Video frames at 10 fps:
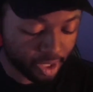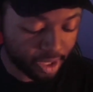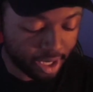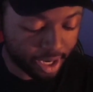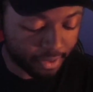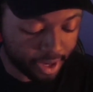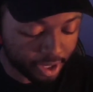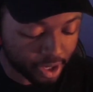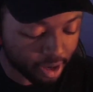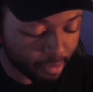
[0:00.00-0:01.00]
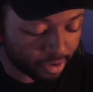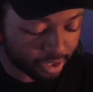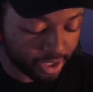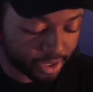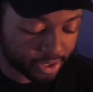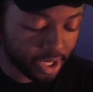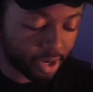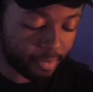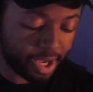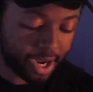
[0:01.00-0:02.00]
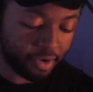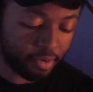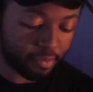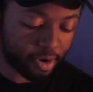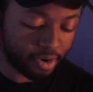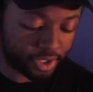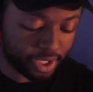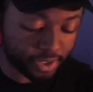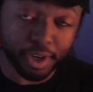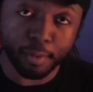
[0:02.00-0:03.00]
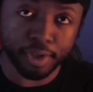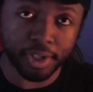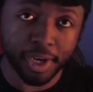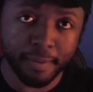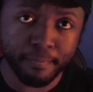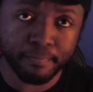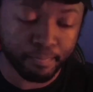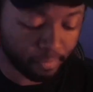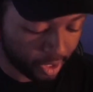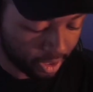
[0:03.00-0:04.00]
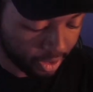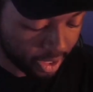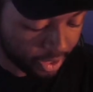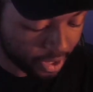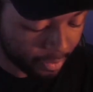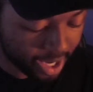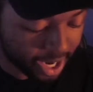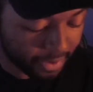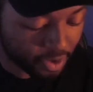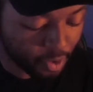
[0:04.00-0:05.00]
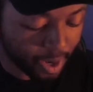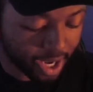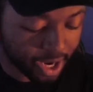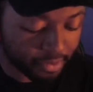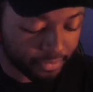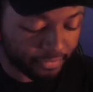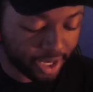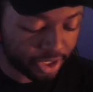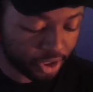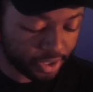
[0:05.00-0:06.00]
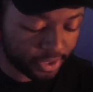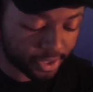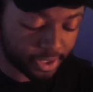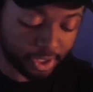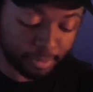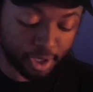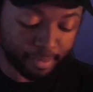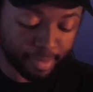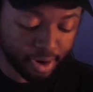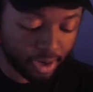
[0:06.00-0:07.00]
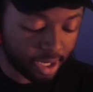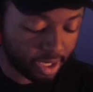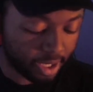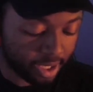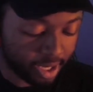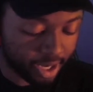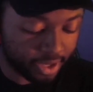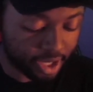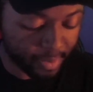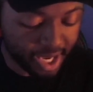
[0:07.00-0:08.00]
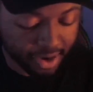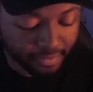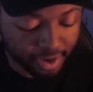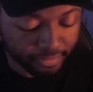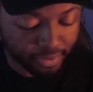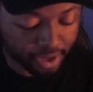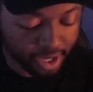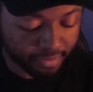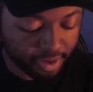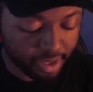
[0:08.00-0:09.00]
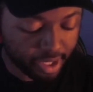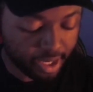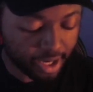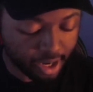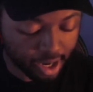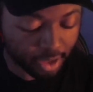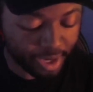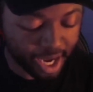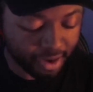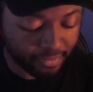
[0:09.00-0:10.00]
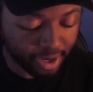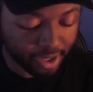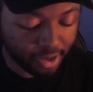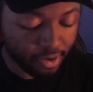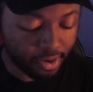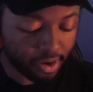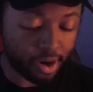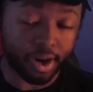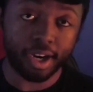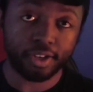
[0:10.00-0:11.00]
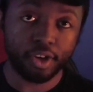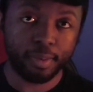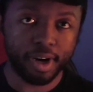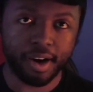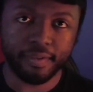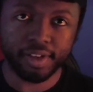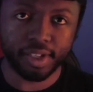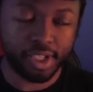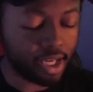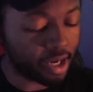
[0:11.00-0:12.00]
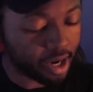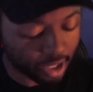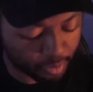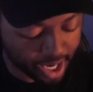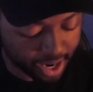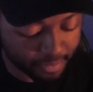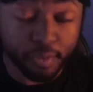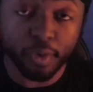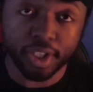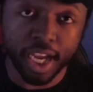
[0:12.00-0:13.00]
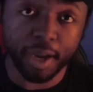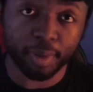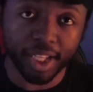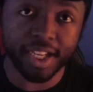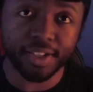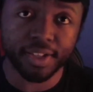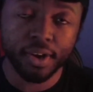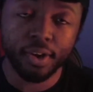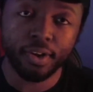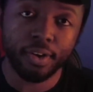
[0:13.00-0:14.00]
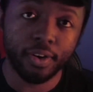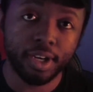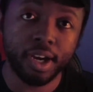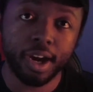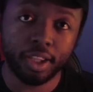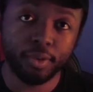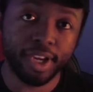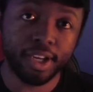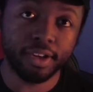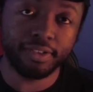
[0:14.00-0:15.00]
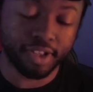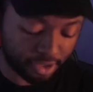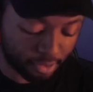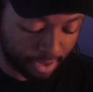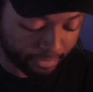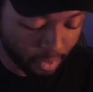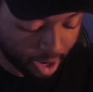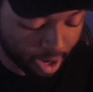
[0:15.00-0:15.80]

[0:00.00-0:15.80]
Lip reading: Then come August, we have No Mercy in SummerSlam. Then we have No Way Out Vengeance in September. And then we have Unforgiven and Halloween Havoc on October. And obviously, Halloween Havoc will take place on Halloween of 2024.